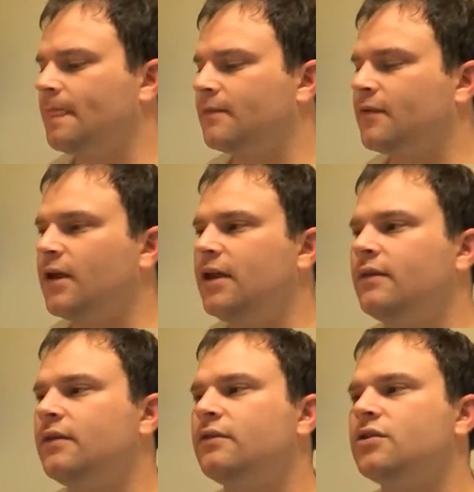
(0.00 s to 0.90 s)
So he
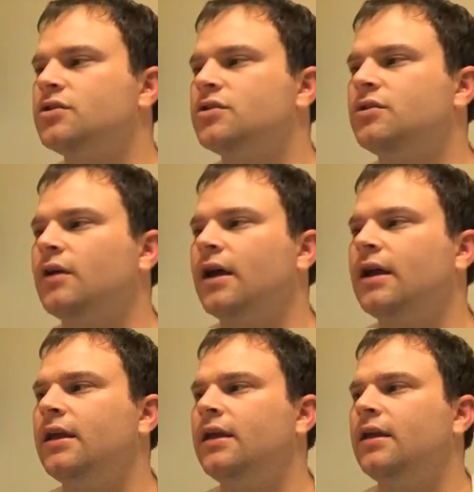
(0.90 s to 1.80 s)
didn't just do that.
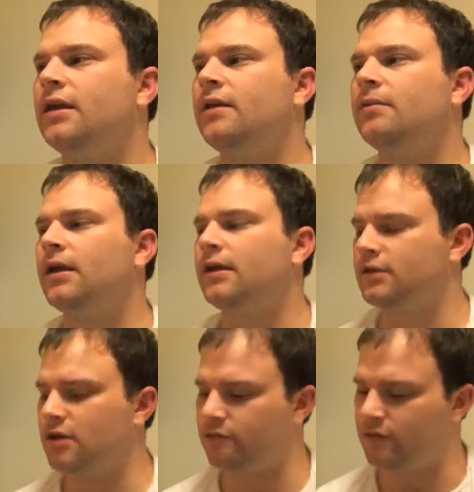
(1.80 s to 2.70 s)
He played
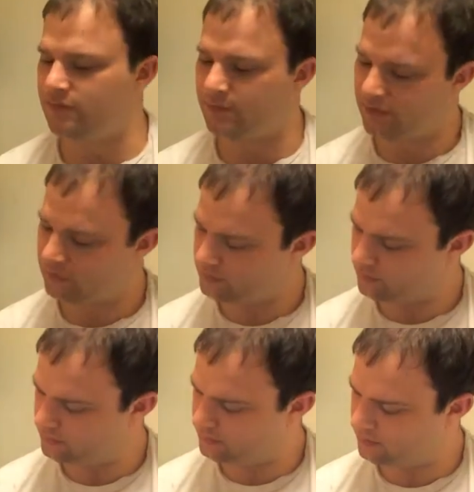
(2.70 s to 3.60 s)
guitar on this, but he
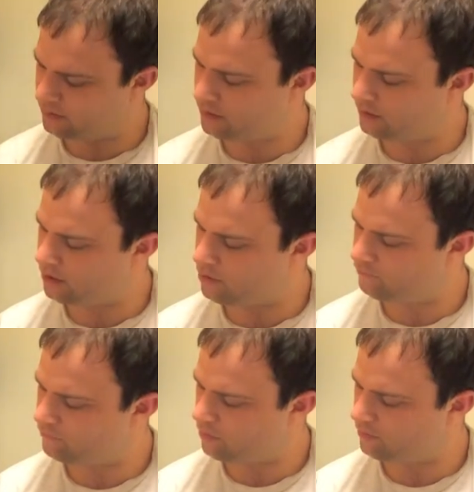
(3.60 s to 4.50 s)
also was kind of
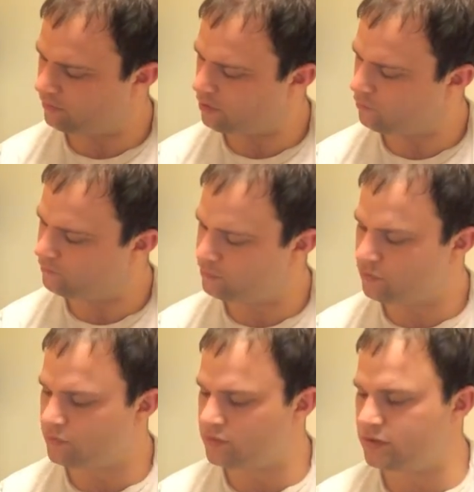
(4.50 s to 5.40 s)
co-wrote and
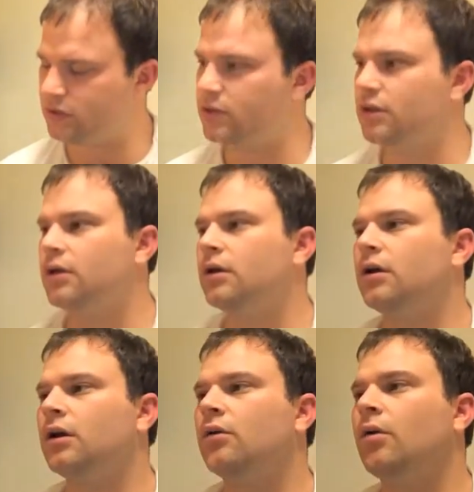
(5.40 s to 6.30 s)
co-produced
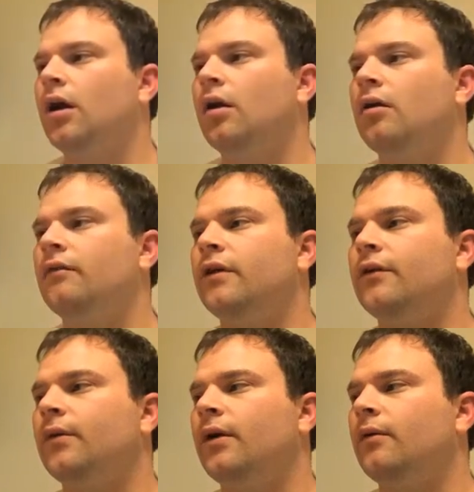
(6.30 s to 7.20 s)
quite a lot of it
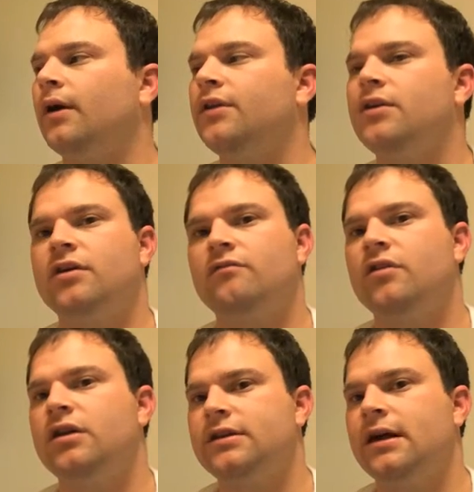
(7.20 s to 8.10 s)
as well. And you can
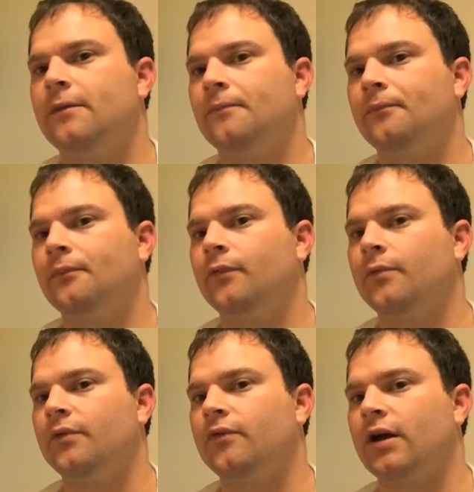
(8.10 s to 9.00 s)
really tell
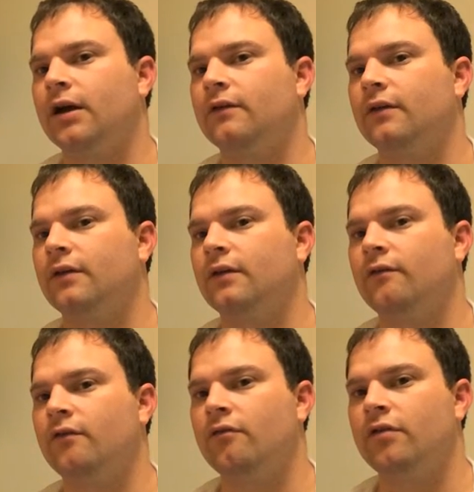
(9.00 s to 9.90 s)
from the tracks.
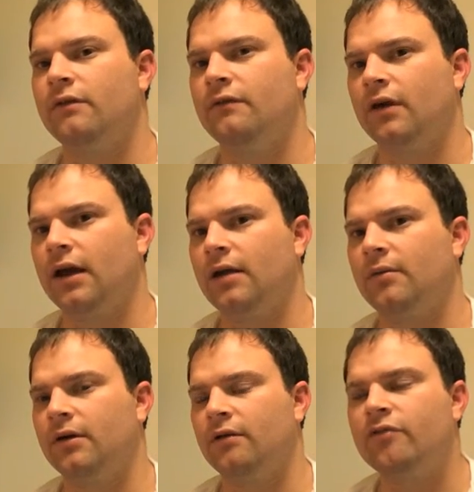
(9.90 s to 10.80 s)
They've got a really
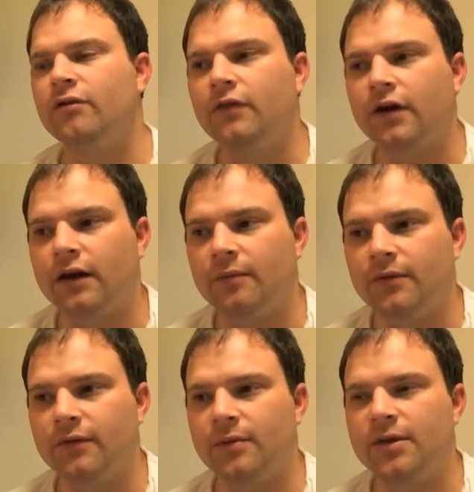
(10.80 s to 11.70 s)
a real funk
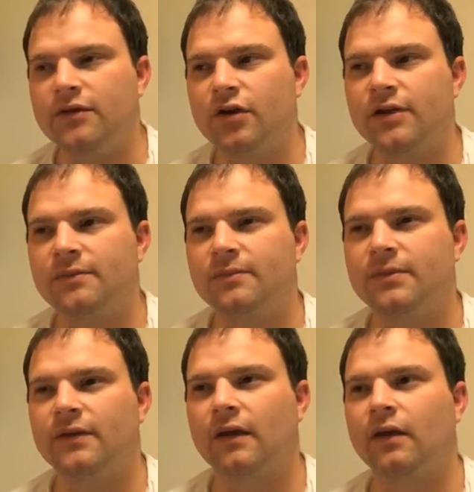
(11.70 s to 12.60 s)
element to them, and you've got his
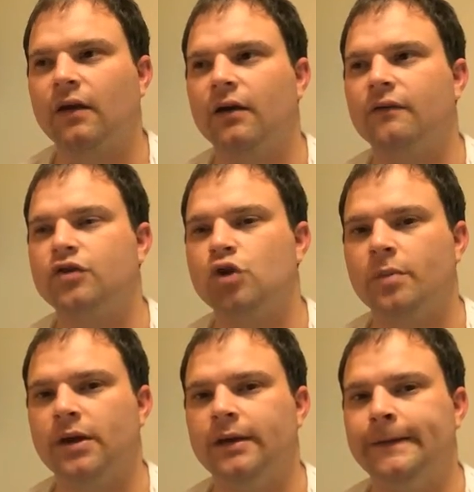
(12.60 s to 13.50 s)
particular kind of
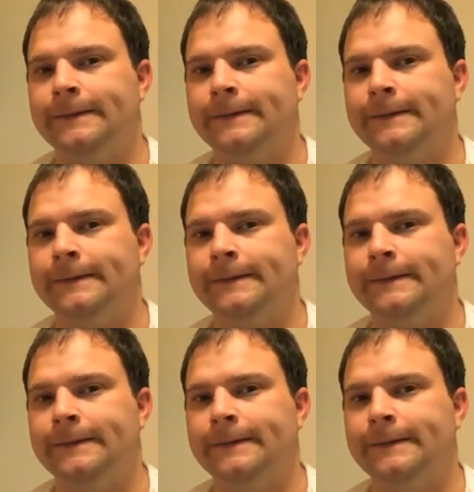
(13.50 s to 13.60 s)
choppy